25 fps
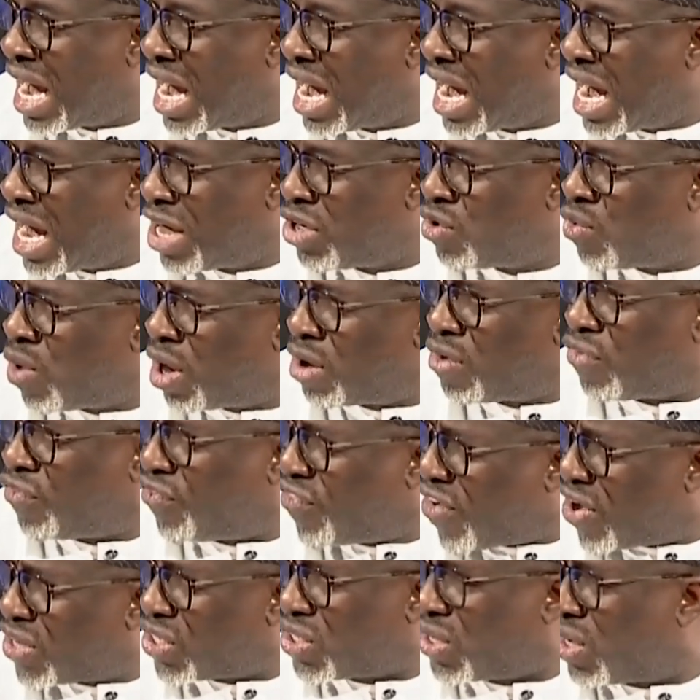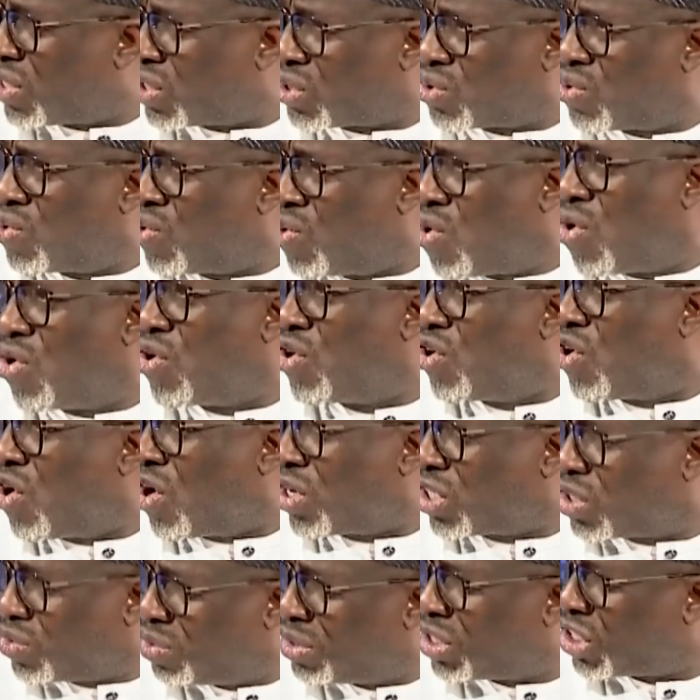you want to force us to go
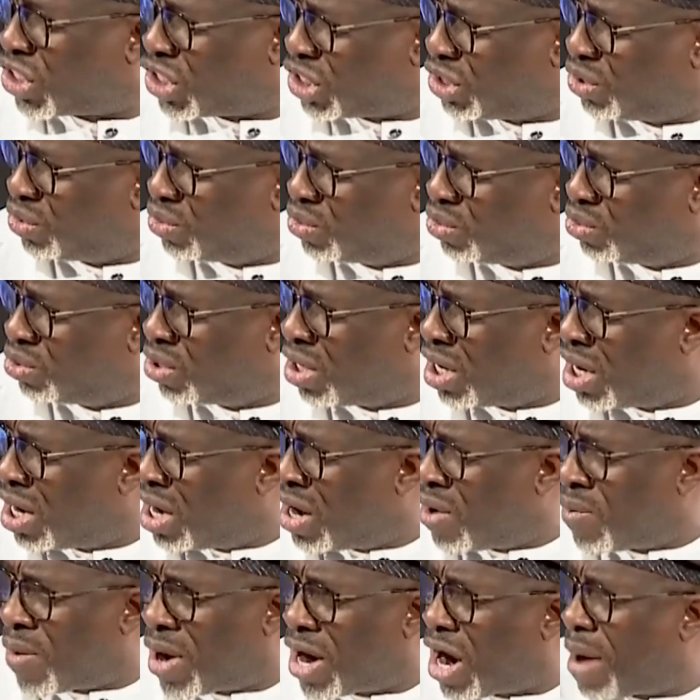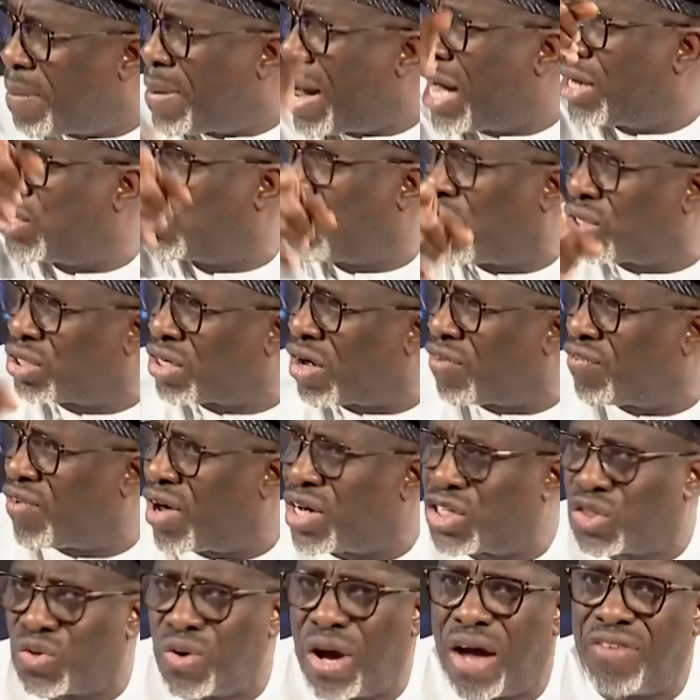north with you, what about those of
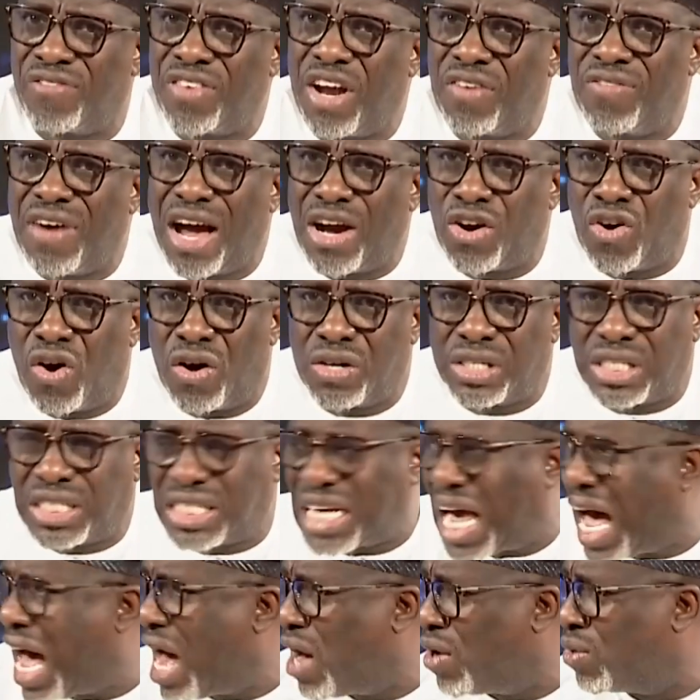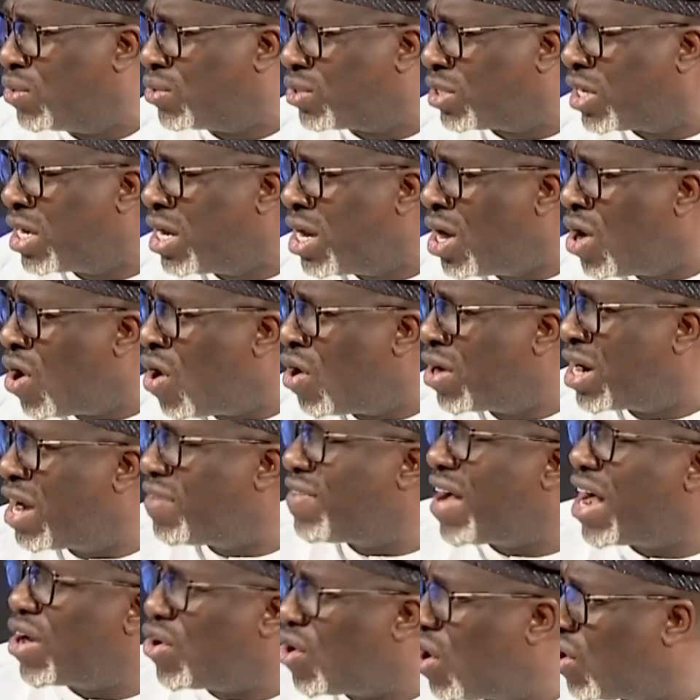us who have never gone south or
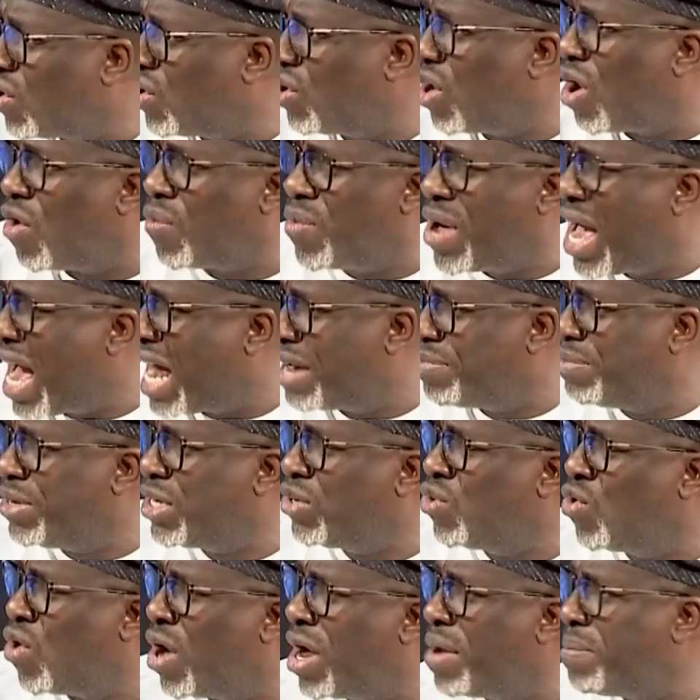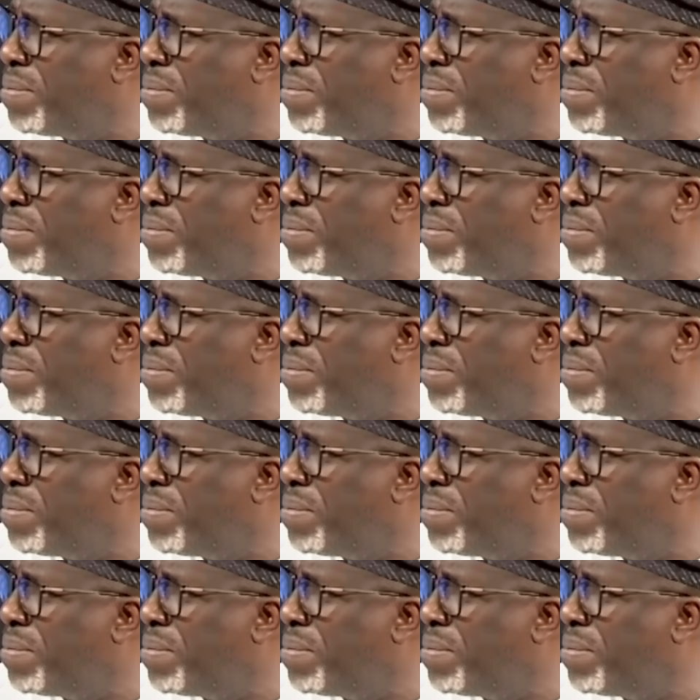never gone north? We had been going